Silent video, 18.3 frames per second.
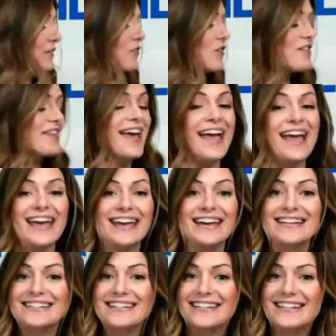for the
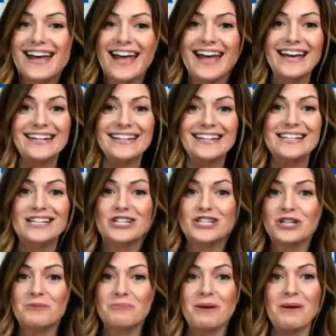handy dandy
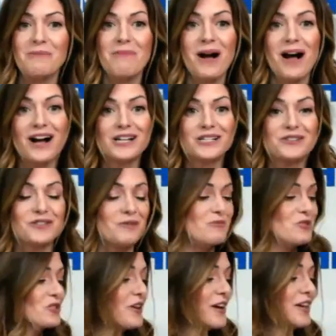shipping box
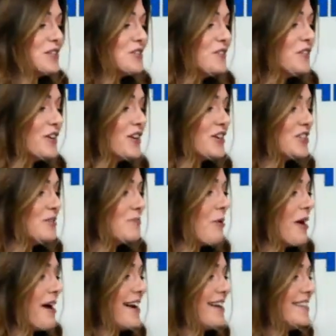from Transfer
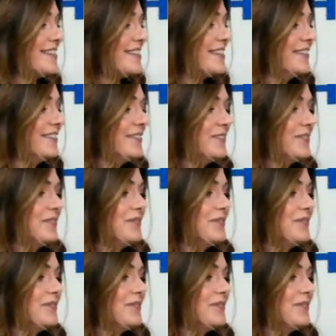Express